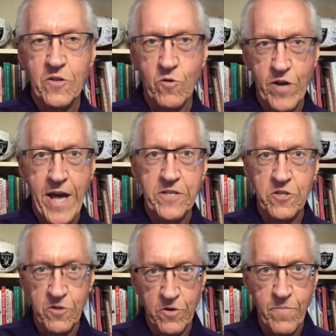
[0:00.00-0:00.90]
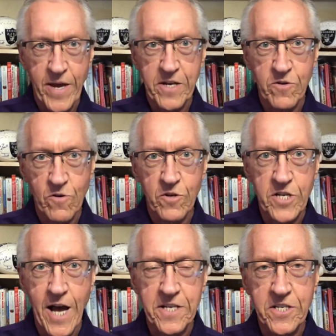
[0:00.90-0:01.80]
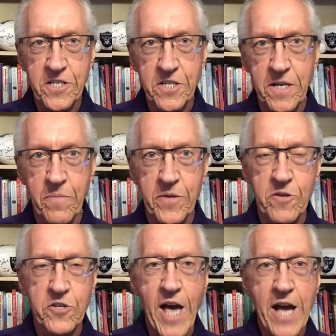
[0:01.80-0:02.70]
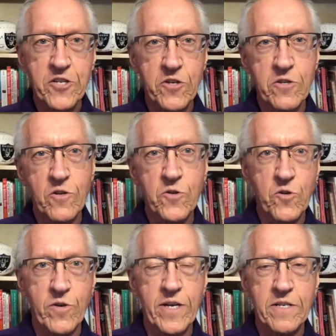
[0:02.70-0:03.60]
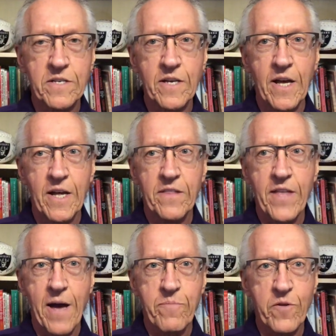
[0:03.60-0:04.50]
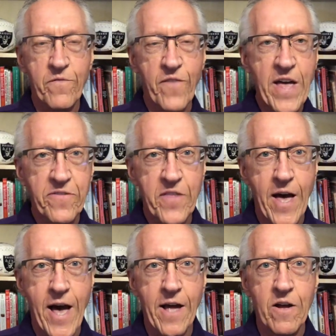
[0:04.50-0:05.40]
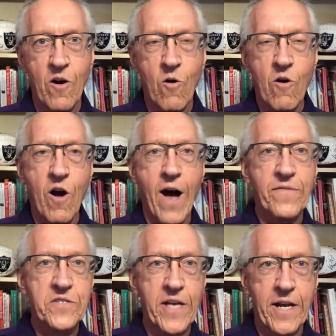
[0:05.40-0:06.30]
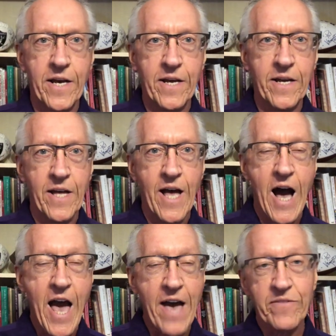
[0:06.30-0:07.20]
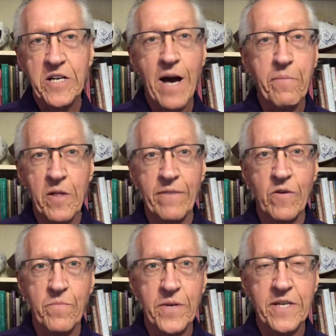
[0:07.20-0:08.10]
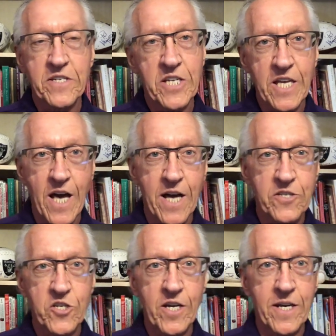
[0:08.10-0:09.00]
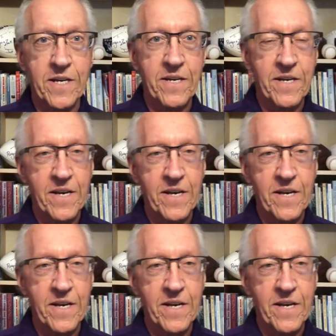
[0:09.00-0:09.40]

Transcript: creates glutamate neurotoxicity, but there's actually nutrients that prevent that or offset it. I have a couple of them in Tianchi.